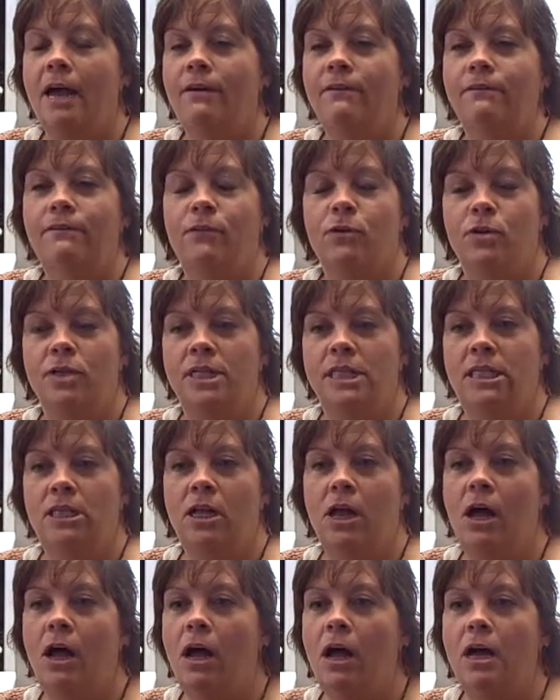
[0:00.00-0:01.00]
for as
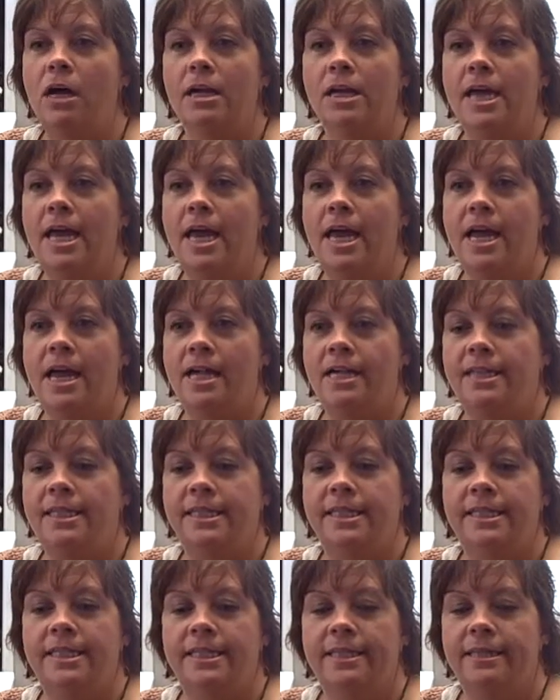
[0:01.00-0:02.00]
long
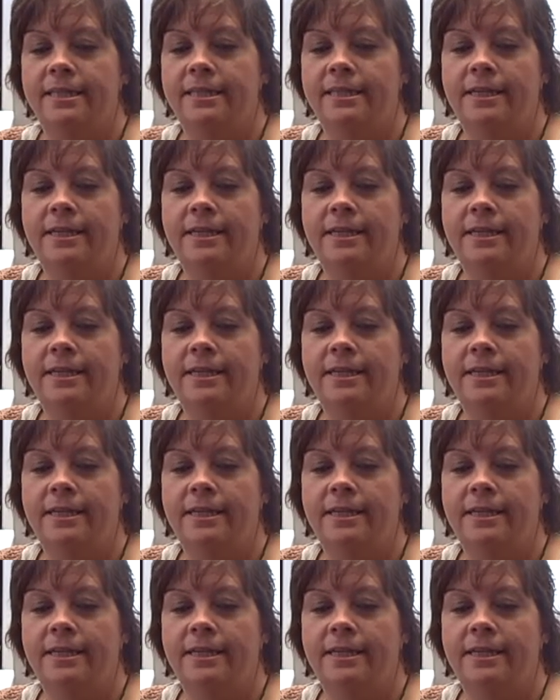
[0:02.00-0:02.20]
as